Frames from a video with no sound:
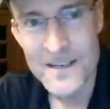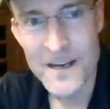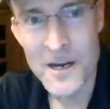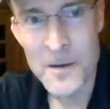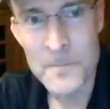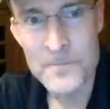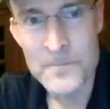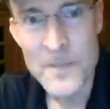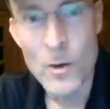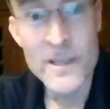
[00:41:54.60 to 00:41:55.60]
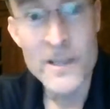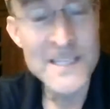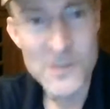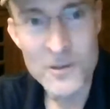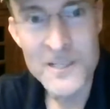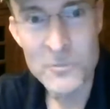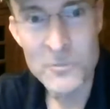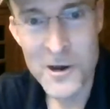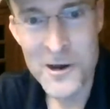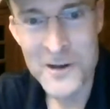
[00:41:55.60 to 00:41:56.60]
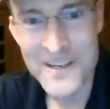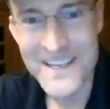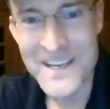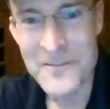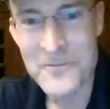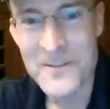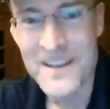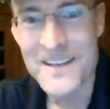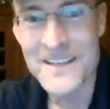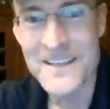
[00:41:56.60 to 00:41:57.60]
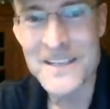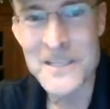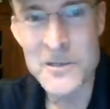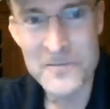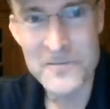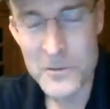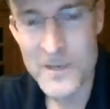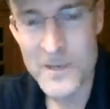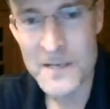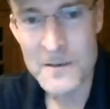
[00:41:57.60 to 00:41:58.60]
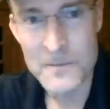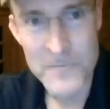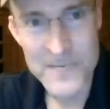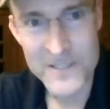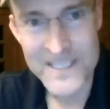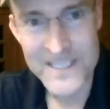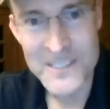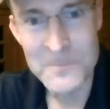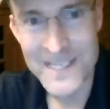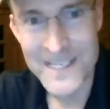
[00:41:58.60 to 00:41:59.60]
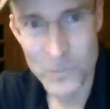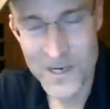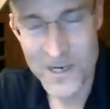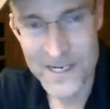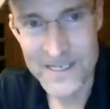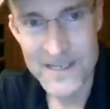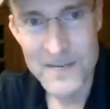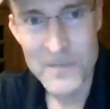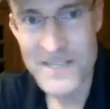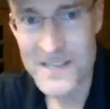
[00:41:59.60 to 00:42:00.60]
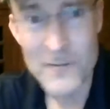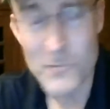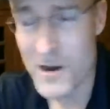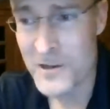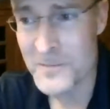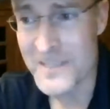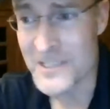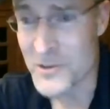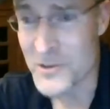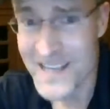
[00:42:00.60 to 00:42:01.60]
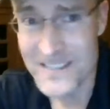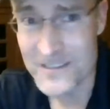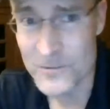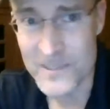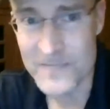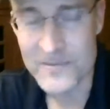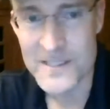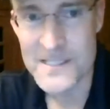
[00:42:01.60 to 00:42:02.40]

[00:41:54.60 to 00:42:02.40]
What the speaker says: Um, it's only wrong if you're viewing people in a demeaning way, but it's not wrong to be attracted to a different